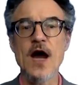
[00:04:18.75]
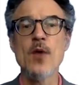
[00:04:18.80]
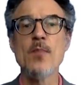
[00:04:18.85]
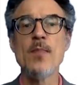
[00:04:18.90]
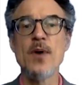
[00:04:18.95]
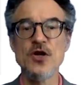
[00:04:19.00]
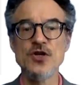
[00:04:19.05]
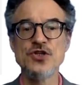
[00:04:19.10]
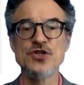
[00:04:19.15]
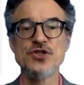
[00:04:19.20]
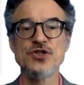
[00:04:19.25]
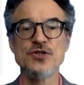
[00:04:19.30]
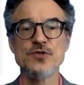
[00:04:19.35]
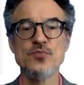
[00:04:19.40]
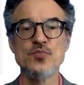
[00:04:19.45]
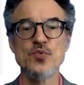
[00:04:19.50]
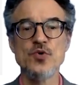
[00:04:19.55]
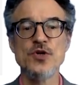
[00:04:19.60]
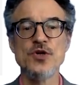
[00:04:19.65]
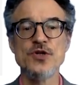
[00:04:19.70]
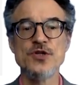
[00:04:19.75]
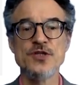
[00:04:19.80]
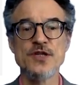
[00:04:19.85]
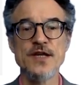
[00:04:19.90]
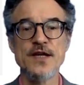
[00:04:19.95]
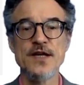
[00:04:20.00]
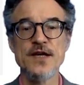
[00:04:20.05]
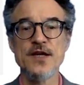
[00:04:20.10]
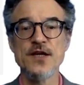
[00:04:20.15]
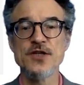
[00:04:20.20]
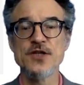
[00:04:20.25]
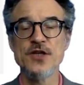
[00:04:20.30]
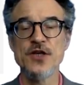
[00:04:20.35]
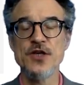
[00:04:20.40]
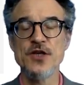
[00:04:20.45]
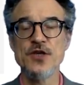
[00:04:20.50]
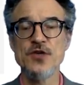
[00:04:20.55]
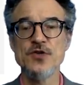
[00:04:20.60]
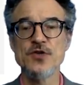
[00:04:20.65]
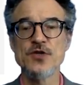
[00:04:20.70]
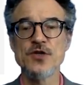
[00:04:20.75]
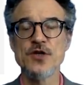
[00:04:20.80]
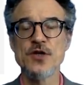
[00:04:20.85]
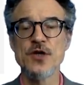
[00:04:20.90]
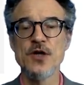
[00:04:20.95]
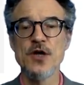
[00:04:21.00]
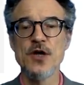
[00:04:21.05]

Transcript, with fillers: how much words in English are used.